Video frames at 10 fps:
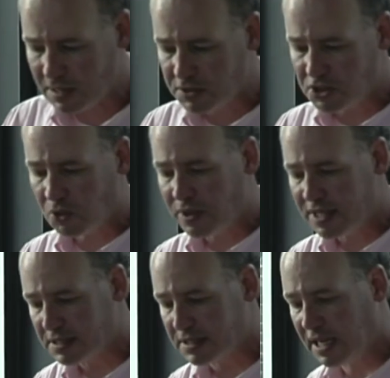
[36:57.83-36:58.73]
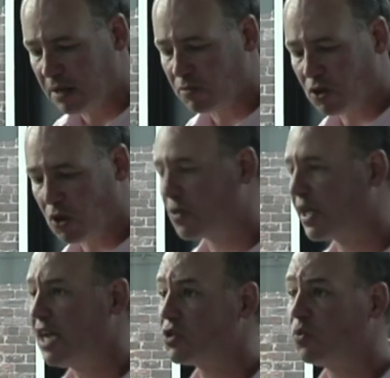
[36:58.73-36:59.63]
So this team, the
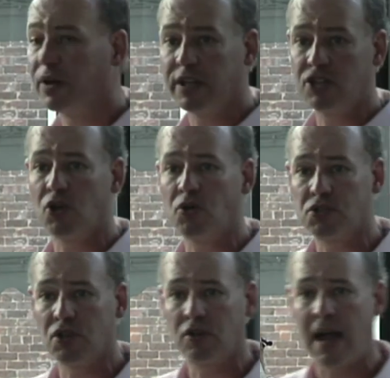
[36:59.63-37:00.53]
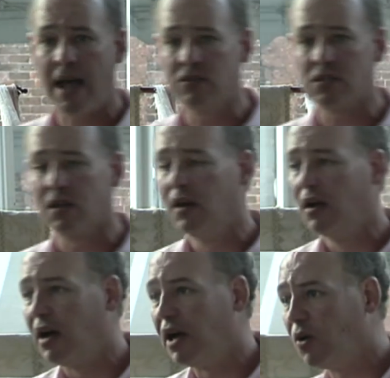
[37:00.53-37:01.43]
location where they chose their grounds,
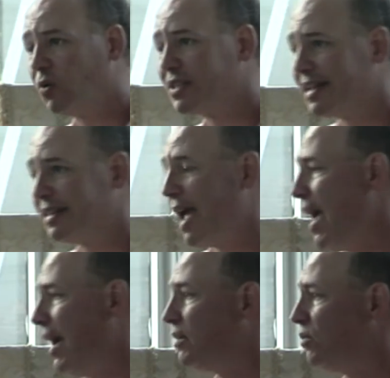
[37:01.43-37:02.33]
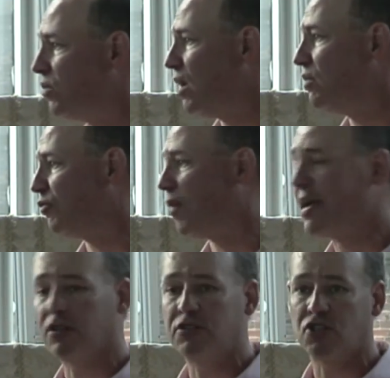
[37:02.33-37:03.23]
uh, was at the head of, of,
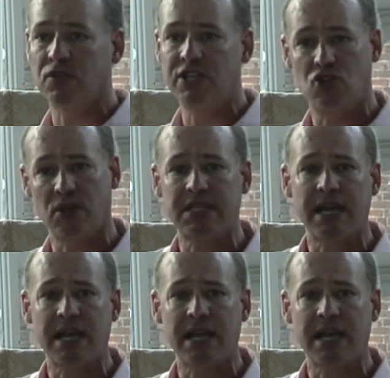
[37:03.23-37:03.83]
Franklin Street, just